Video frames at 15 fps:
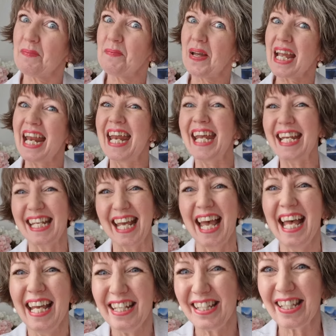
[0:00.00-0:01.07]
We made it
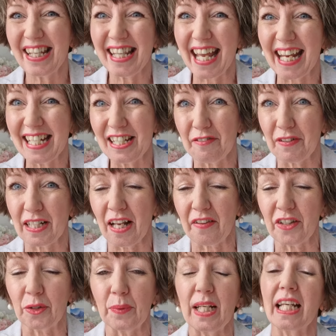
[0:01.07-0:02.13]
to the end of
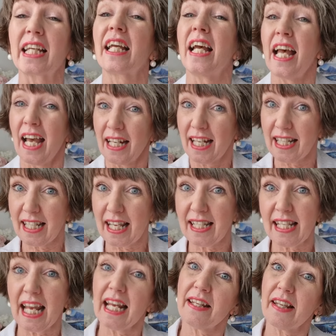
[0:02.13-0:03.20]
another week. And as I
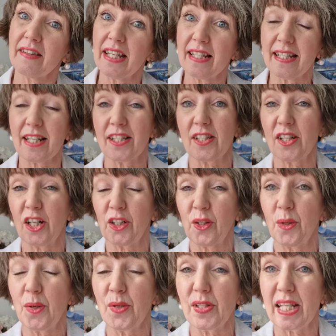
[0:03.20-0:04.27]
said, this is our
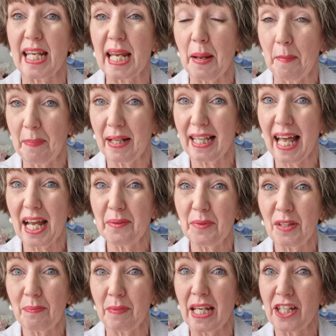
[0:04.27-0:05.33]
cozy Plan
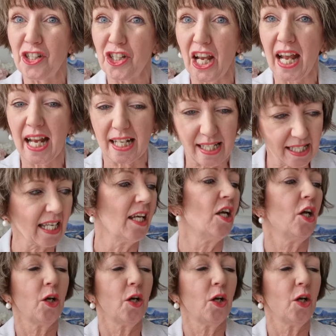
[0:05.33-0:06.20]
With Me chat.